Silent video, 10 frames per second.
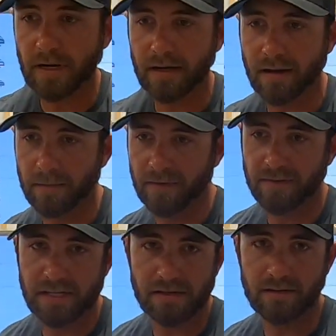I caught my
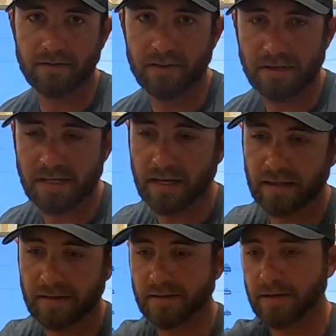fish on the first day
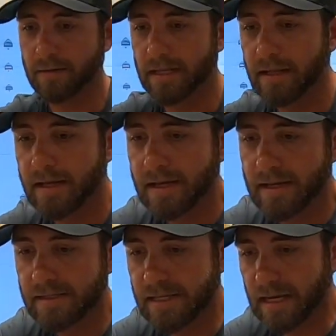of the tournament.
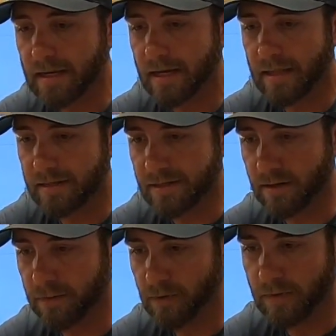Second day of the
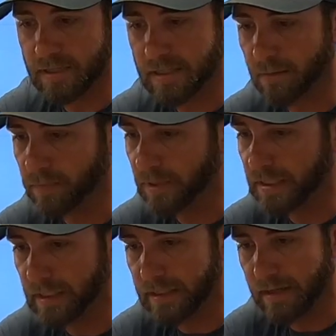tournament was
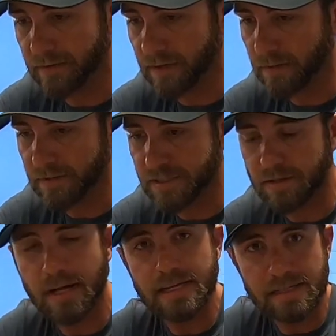completely different. It was
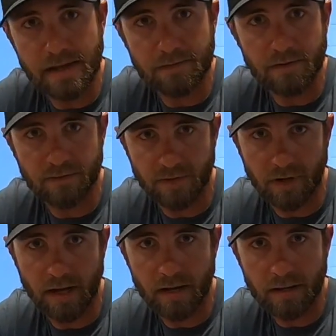2 days after the
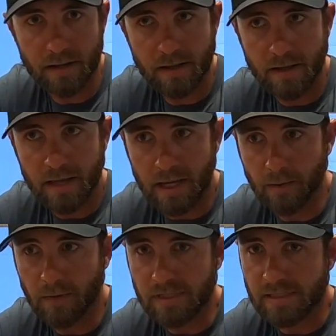front.
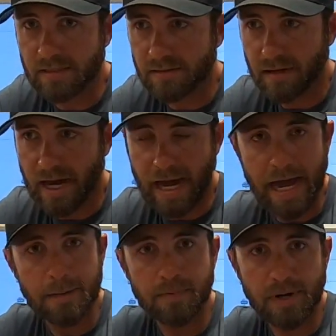It was
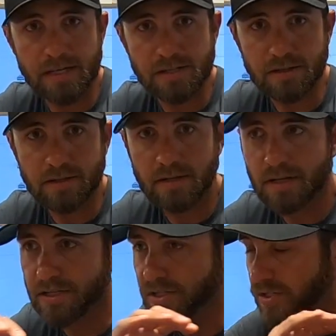high pressure,
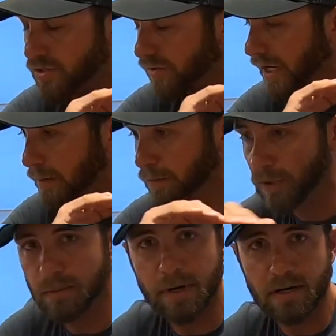straight
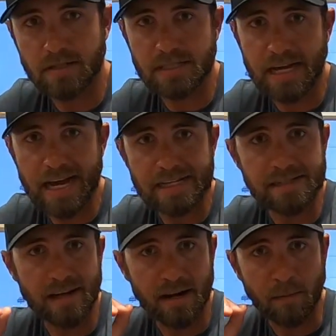bluebird skies,
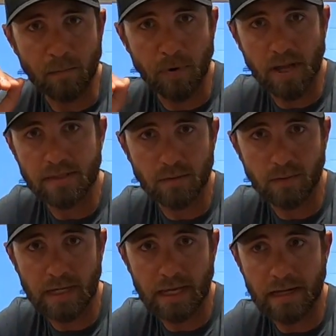not a breath of
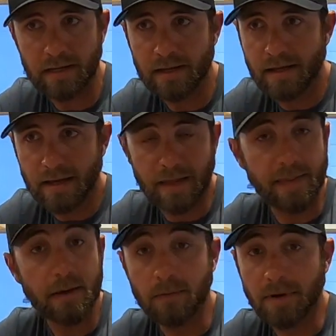wind, and
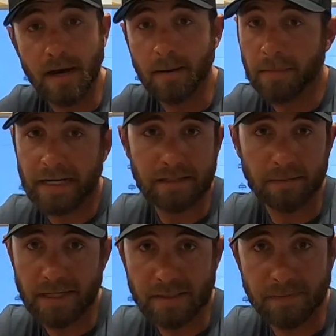they would not bite the
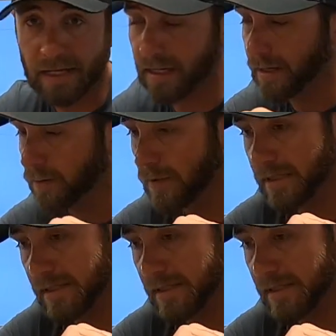buzzbait. It